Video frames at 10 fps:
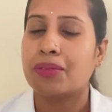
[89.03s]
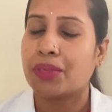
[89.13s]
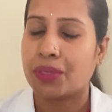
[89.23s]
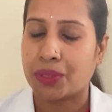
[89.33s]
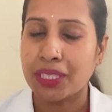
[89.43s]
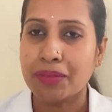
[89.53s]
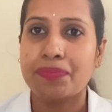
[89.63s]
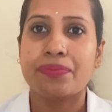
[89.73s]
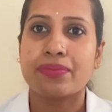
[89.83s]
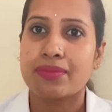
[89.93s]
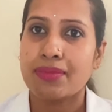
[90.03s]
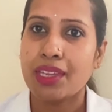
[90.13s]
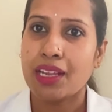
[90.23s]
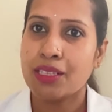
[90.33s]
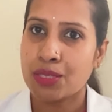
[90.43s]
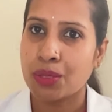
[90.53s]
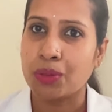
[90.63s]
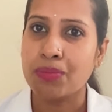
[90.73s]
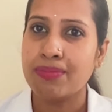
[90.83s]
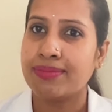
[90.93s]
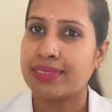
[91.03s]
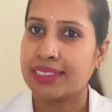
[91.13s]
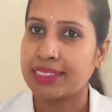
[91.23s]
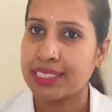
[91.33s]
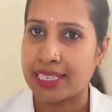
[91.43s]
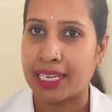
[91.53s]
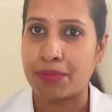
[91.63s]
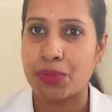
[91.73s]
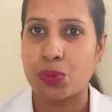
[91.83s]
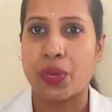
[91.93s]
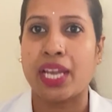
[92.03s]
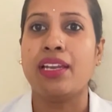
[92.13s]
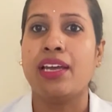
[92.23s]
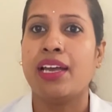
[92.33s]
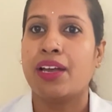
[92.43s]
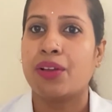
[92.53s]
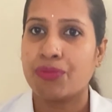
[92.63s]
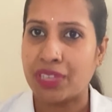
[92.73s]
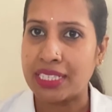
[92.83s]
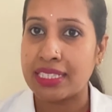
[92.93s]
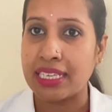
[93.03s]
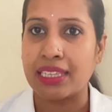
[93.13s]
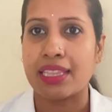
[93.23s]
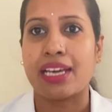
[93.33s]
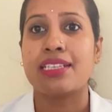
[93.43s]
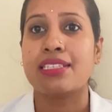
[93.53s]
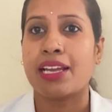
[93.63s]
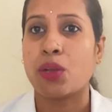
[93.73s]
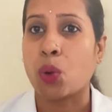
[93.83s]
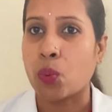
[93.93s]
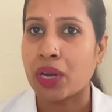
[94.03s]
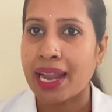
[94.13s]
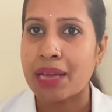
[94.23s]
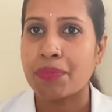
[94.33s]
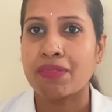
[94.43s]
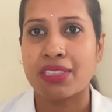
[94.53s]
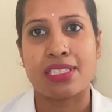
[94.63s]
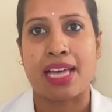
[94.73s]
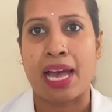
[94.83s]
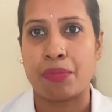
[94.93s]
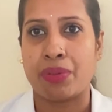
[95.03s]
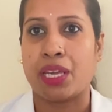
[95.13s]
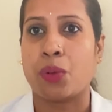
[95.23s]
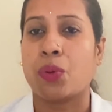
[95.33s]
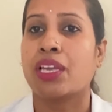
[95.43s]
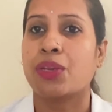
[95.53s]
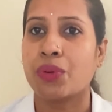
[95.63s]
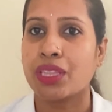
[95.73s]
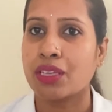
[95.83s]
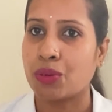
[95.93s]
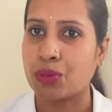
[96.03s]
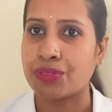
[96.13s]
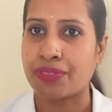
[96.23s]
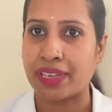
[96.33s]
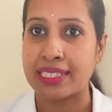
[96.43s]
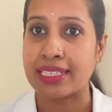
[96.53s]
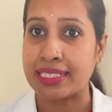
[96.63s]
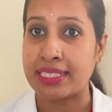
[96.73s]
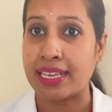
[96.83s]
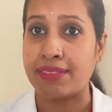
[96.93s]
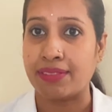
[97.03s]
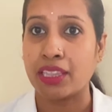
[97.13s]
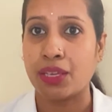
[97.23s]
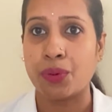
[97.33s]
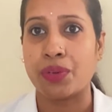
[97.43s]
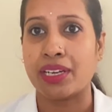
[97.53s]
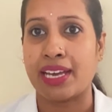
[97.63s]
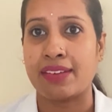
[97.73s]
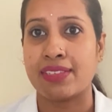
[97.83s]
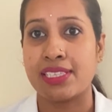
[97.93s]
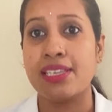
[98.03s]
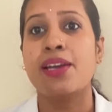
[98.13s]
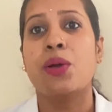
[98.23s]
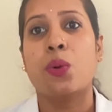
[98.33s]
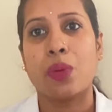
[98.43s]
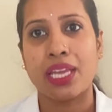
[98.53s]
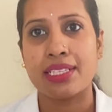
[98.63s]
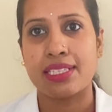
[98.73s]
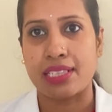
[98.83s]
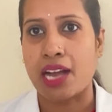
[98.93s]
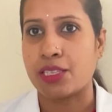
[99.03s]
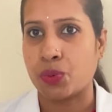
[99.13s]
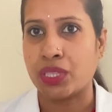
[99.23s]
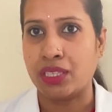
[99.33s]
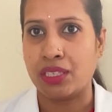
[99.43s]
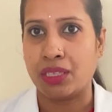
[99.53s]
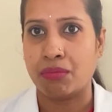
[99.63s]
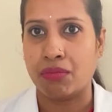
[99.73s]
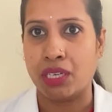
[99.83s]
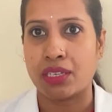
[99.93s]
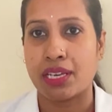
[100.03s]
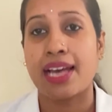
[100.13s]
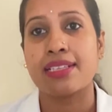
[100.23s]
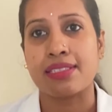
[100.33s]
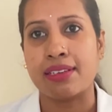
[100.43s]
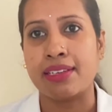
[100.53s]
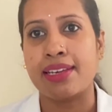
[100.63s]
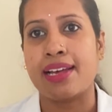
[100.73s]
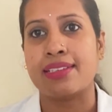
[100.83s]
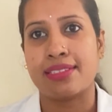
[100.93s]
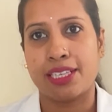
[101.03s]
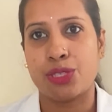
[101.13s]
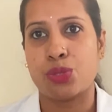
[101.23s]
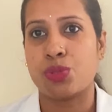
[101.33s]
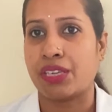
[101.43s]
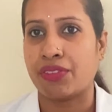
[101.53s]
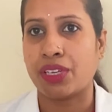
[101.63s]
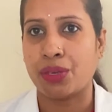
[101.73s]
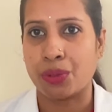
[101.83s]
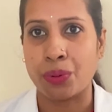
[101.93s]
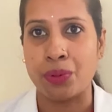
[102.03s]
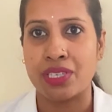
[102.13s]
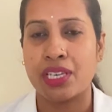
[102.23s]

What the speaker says: Okay, so certain times when we see there is an overlapping which is happening during the growth phase itself in the oral cavity, we can start with the treatment as early as 6 to 7 year old.